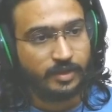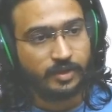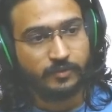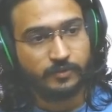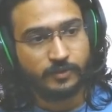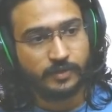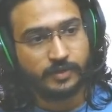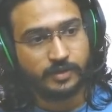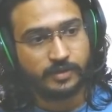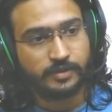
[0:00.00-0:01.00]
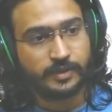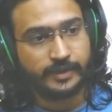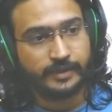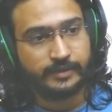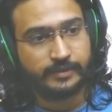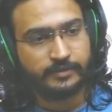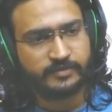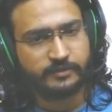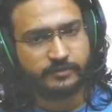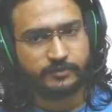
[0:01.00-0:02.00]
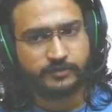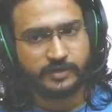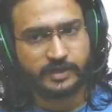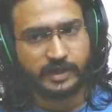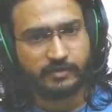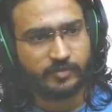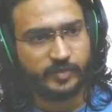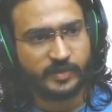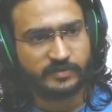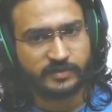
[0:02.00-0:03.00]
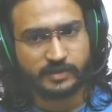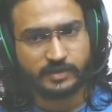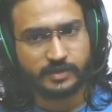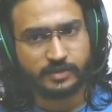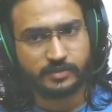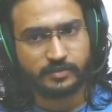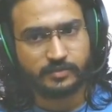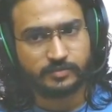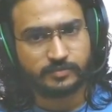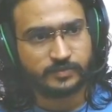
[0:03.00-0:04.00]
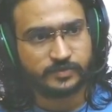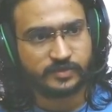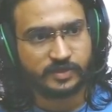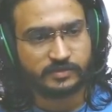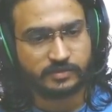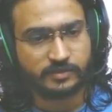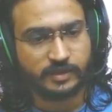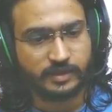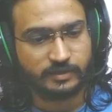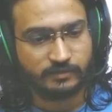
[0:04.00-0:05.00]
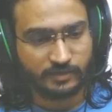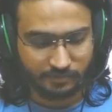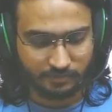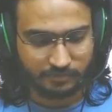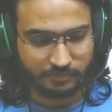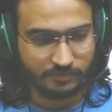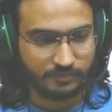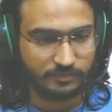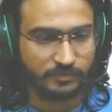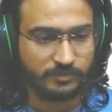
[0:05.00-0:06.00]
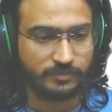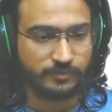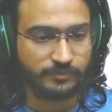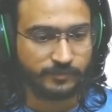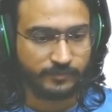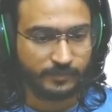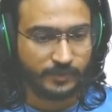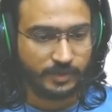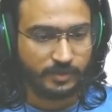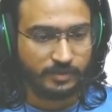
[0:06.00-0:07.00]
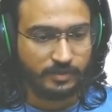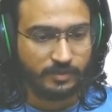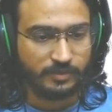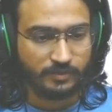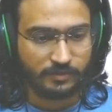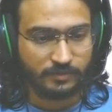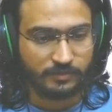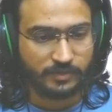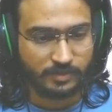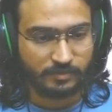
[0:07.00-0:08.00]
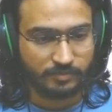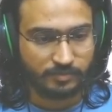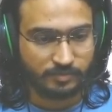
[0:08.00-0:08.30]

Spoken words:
Cool. And since we have a basic structure ready, we can also do setup